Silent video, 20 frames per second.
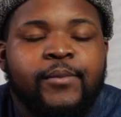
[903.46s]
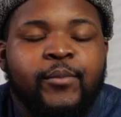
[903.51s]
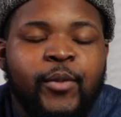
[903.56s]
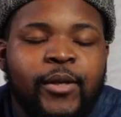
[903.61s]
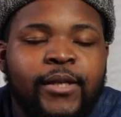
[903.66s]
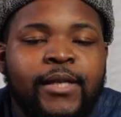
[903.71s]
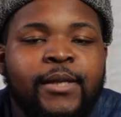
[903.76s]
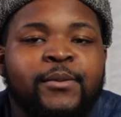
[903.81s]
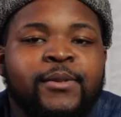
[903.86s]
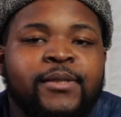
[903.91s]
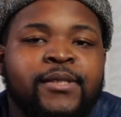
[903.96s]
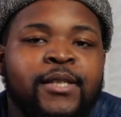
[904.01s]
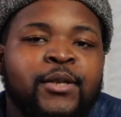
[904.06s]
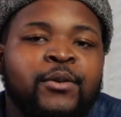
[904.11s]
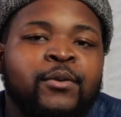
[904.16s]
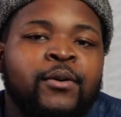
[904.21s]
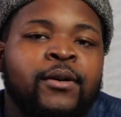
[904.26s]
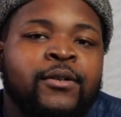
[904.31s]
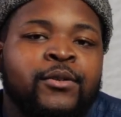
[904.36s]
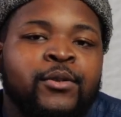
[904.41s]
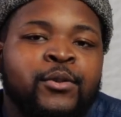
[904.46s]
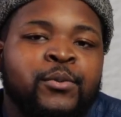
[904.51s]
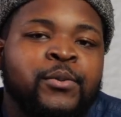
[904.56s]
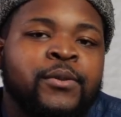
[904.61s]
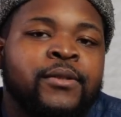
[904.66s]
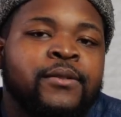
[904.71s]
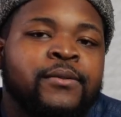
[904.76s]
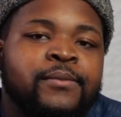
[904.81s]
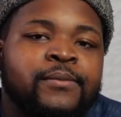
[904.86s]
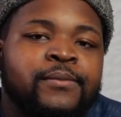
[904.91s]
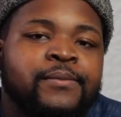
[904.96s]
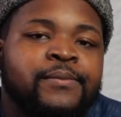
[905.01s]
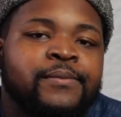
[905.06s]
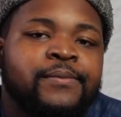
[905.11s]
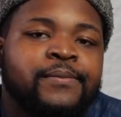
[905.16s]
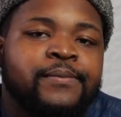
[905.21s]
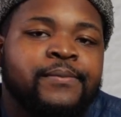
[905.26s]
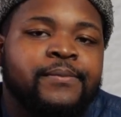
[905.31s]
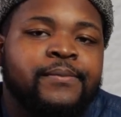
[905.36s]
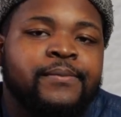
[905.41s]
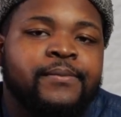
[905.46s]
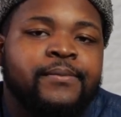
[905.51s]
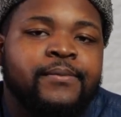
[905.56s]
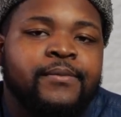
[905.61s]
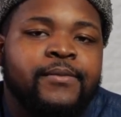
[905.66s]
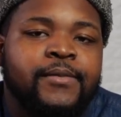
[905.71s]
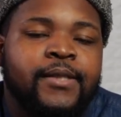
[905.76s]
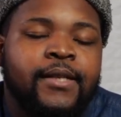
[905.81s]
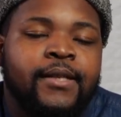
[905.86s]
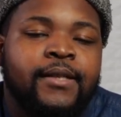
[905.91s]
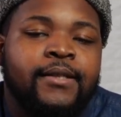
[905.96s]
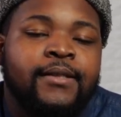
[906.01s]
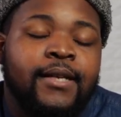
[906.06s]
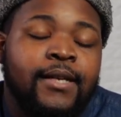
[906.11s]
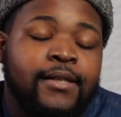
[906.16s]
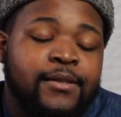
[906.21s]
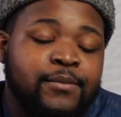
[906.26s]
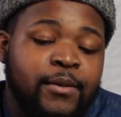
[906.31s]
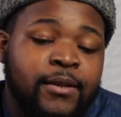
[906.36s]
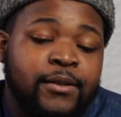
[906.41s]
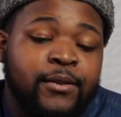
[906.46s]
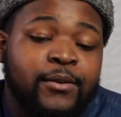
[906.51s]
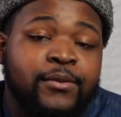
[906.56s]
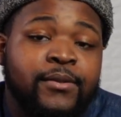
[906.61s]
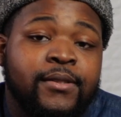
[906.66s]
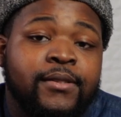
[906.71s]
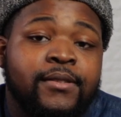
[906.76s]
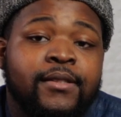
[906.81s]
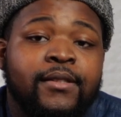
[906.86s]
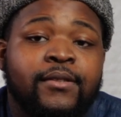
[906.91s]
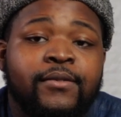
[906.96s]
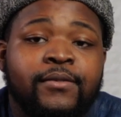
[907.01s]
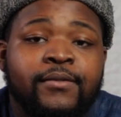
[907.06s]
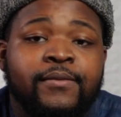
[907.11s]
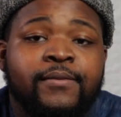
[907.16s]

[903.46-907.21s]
My name is Zaquane Cooper, and that's my note to self.